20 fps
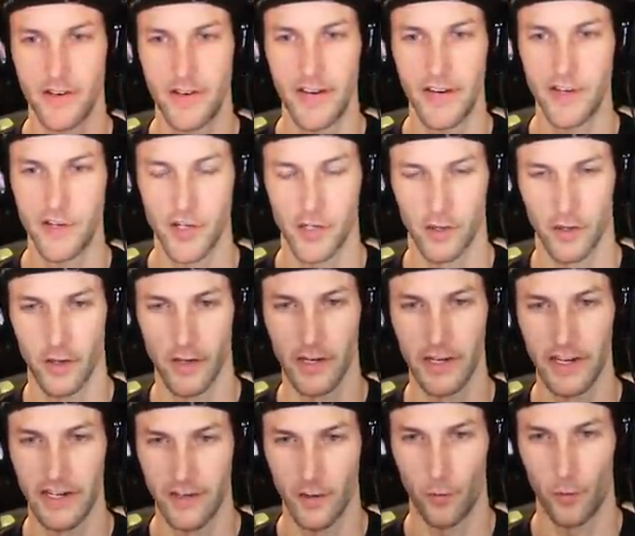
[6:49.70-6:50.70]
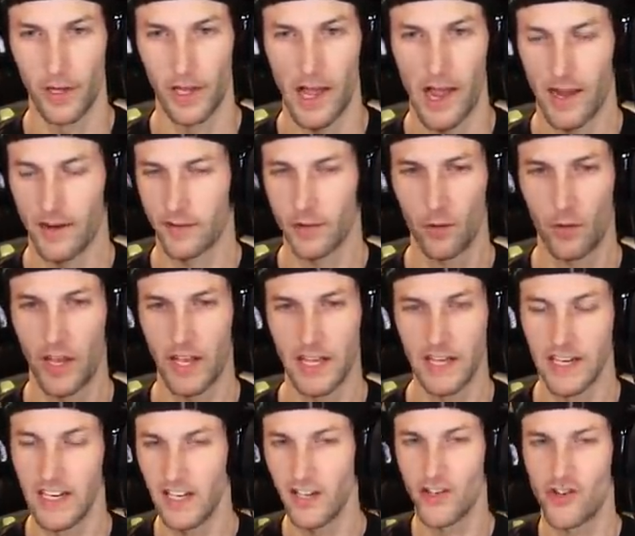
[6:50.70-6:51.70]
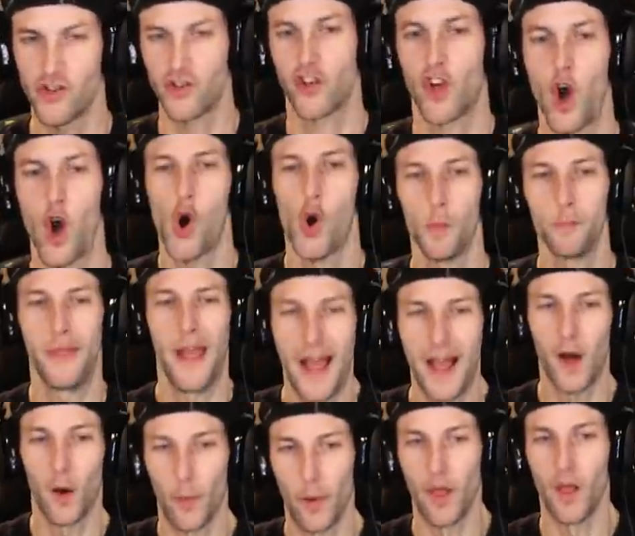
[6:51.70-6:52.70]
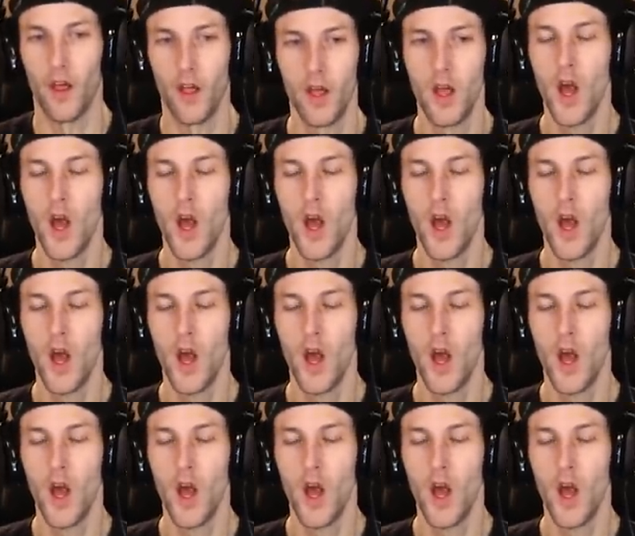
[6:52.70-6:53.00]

Teacher, you need to relax, okay? You need to just calm down.